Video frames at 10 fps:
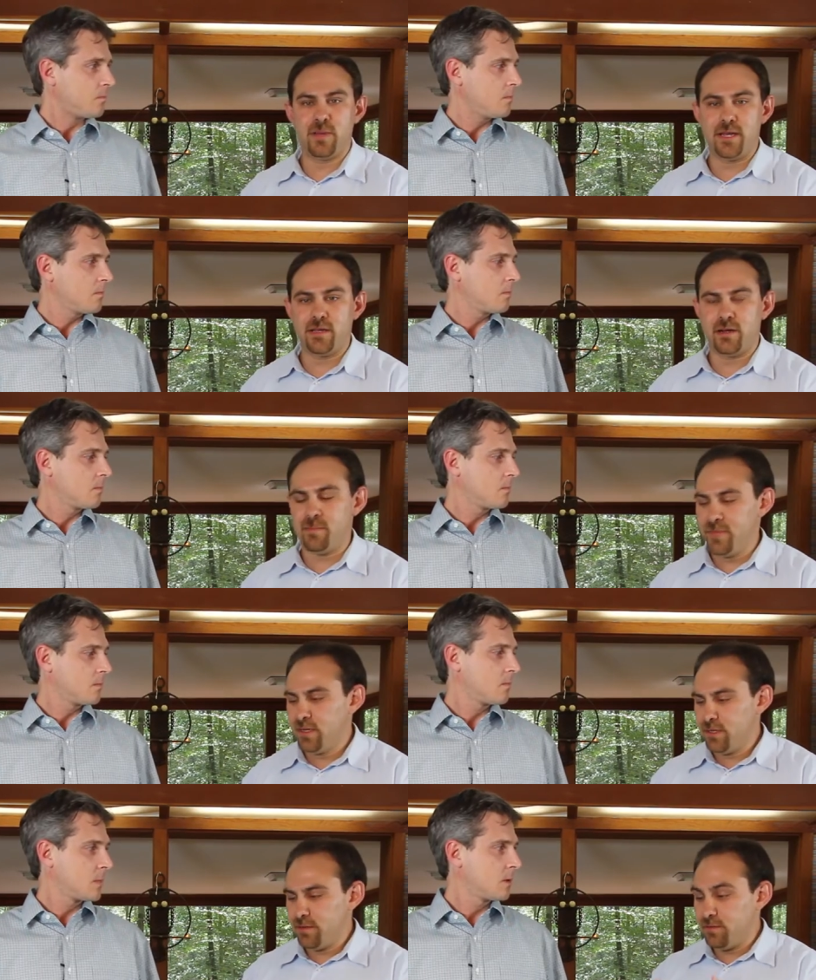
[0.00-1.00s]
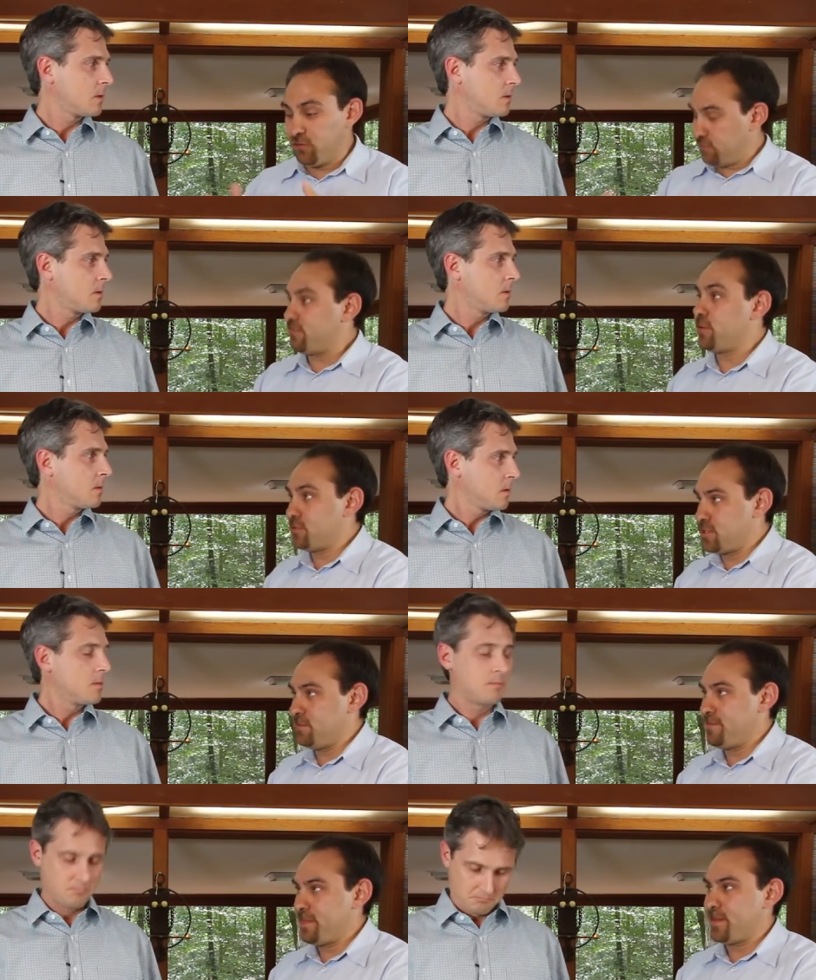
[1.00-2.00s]
Speaker 1: pick it up. These are
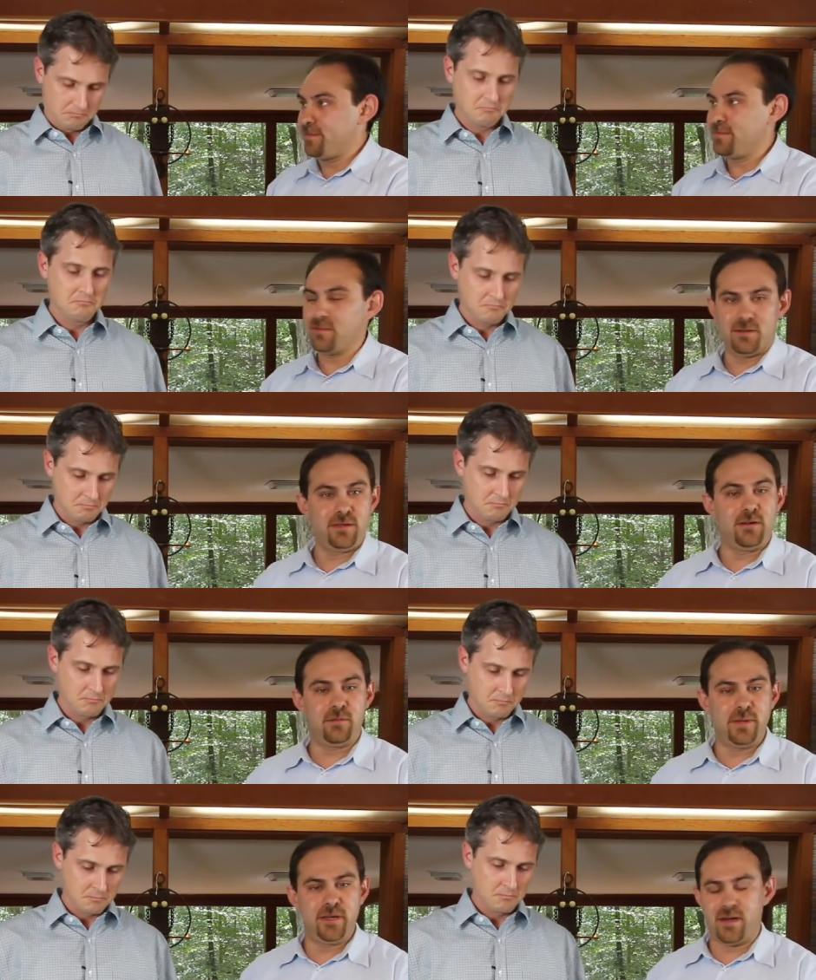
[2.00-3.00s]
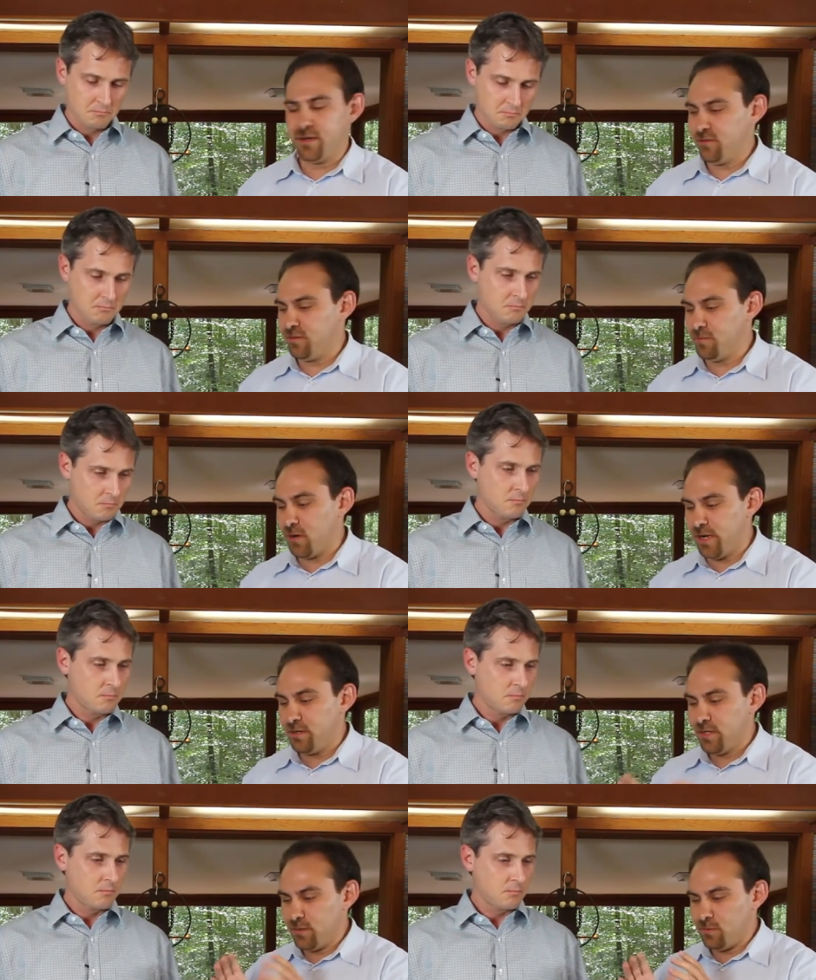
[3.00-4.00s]
frozen, you know, being honest,
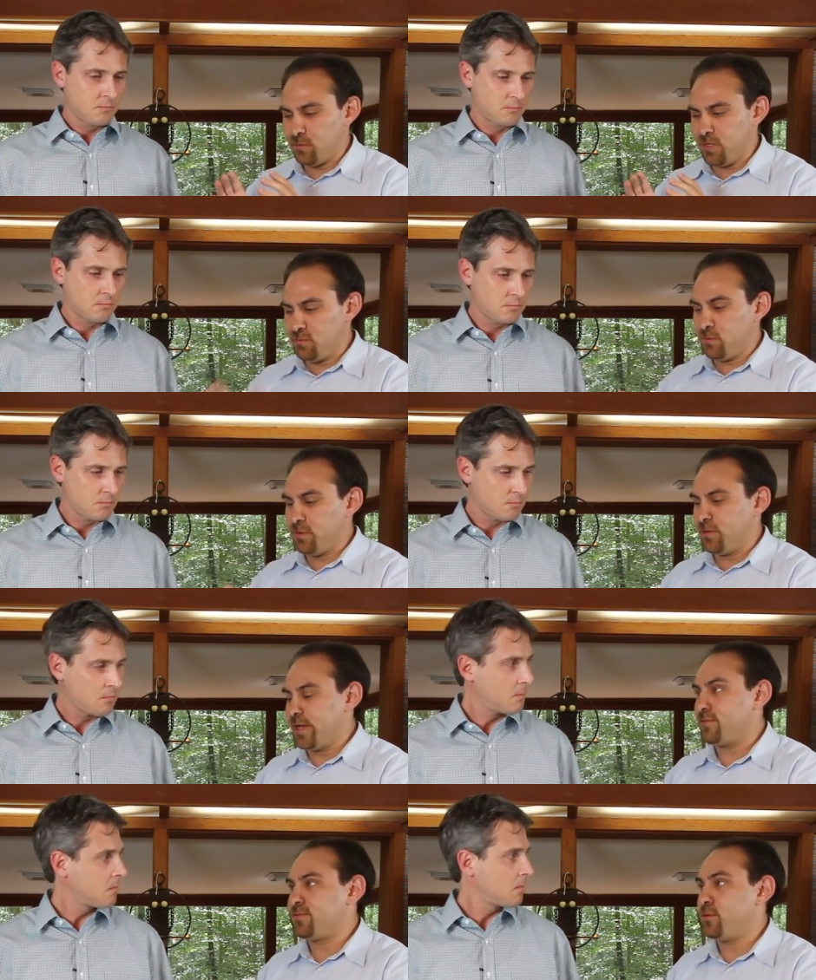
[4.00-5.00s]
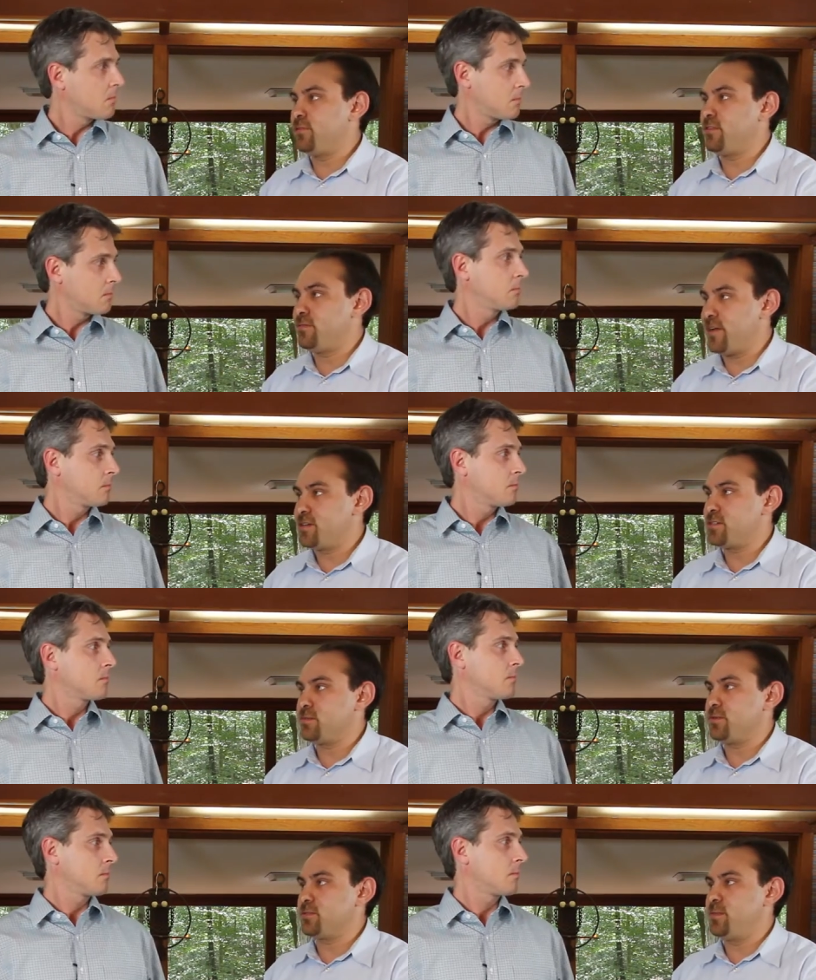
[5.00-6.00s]
but we really like frozen
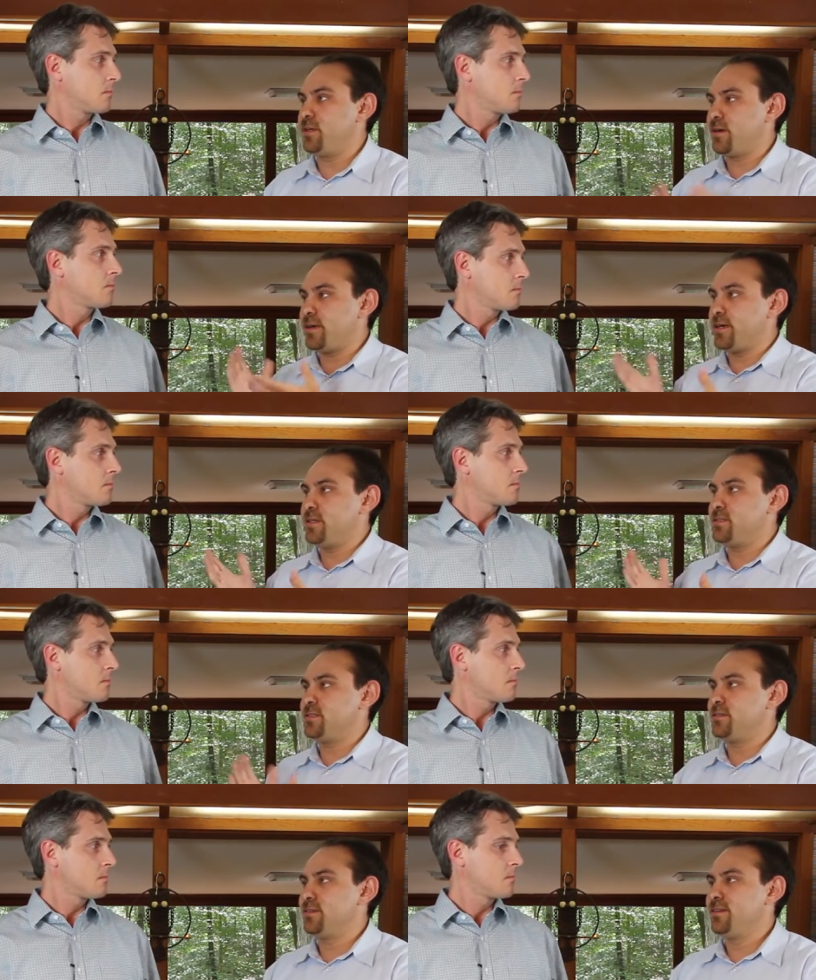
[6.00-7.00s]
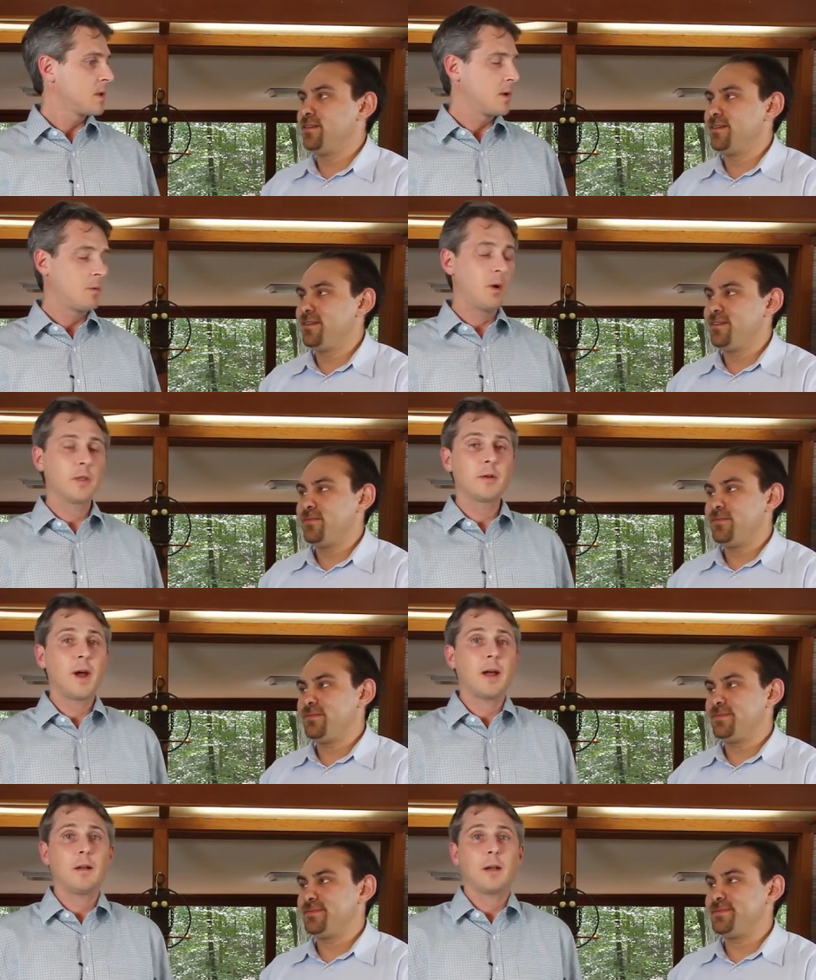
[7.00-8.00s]
vegetables
Speaker 2: because. Well, they're
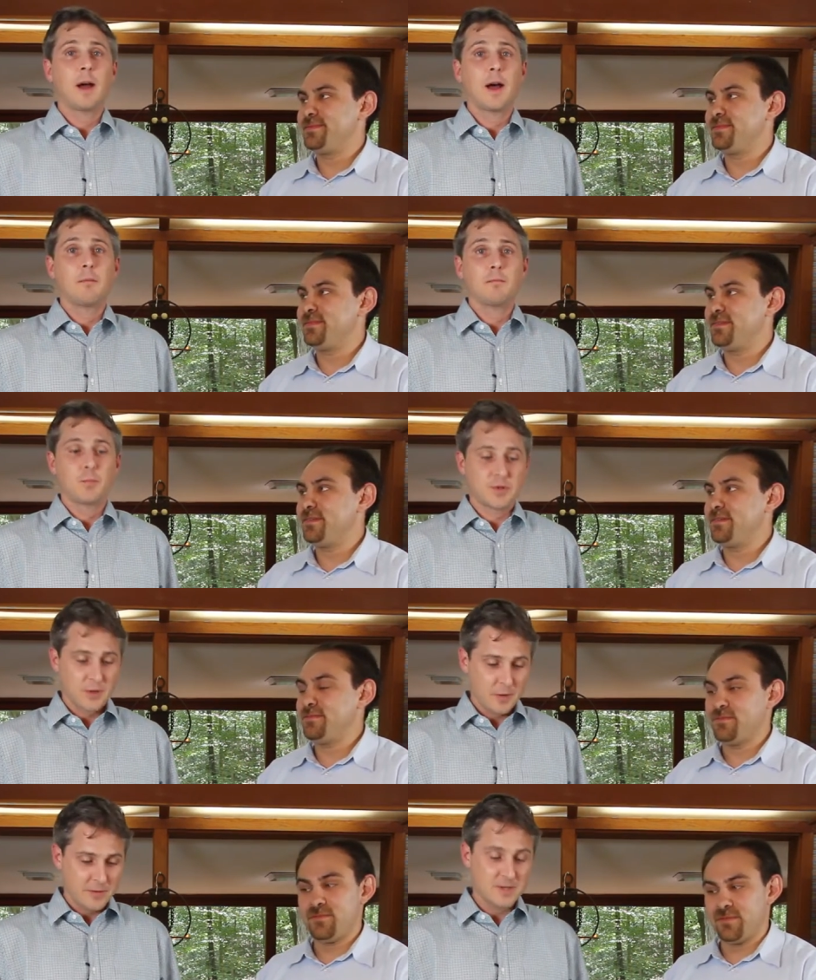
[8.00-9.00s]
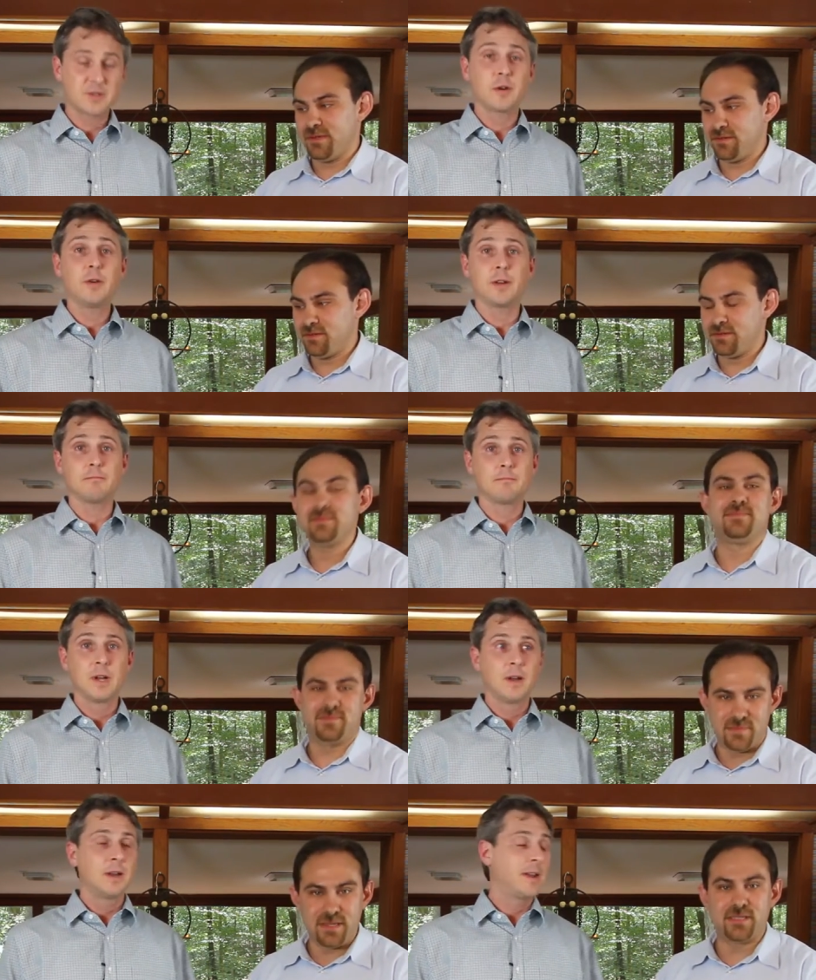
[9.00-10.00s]
not um, preserved in sodium.
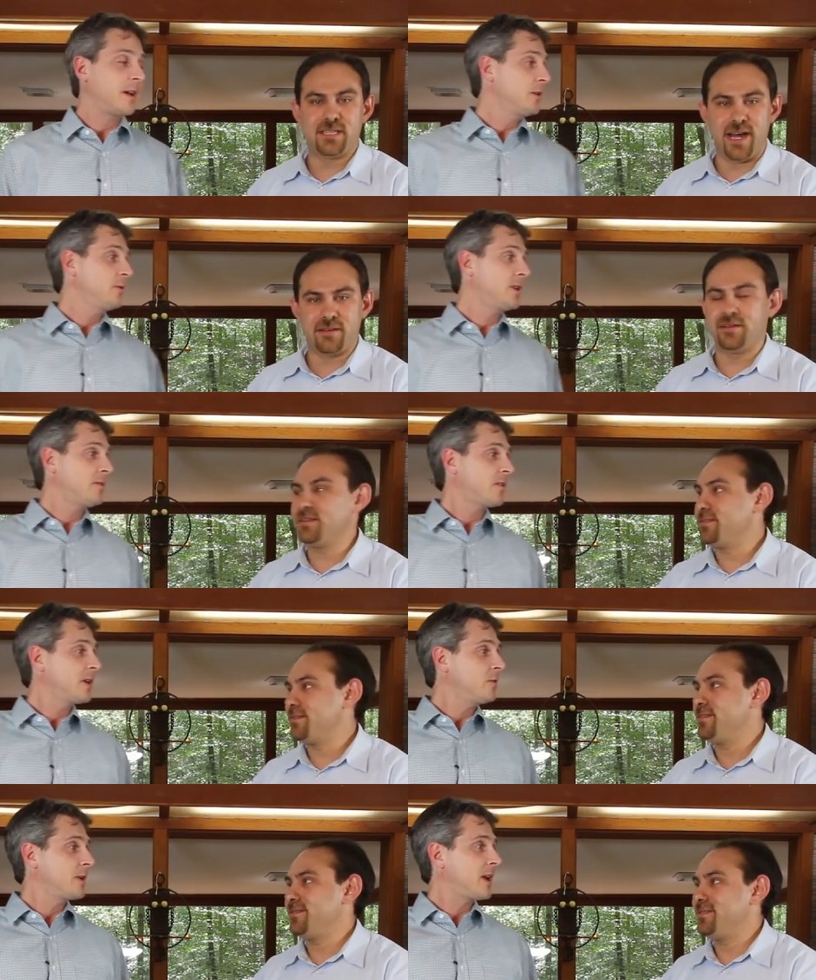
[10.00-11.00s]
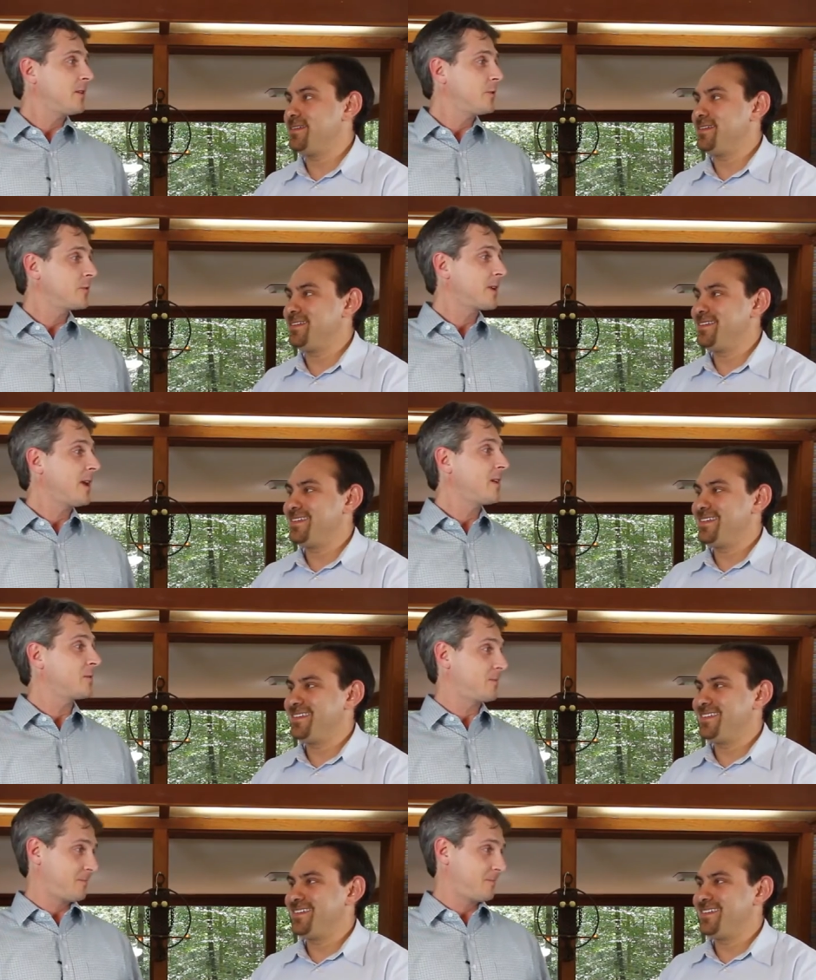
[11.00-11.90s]
Exactly. Now, you did say you can use canned